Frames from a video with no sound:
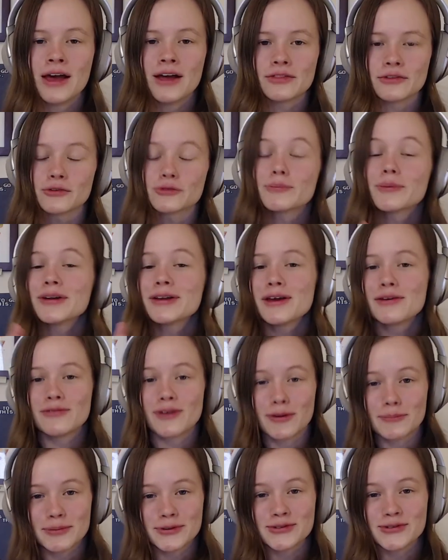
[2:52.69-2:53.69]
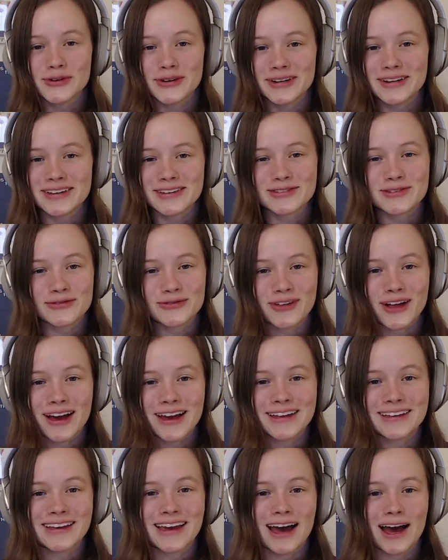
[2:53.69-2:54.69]
There's plenty of opportunities to fly
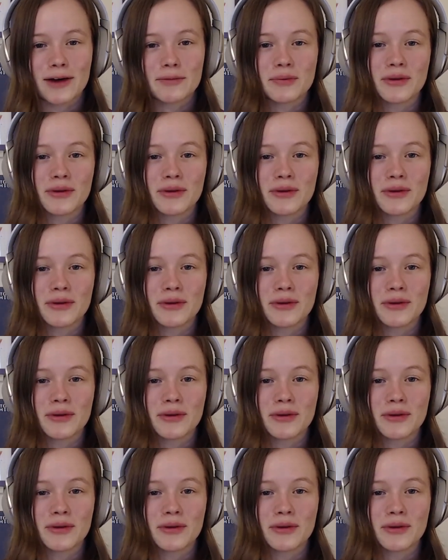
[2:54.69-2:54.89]
in CAP,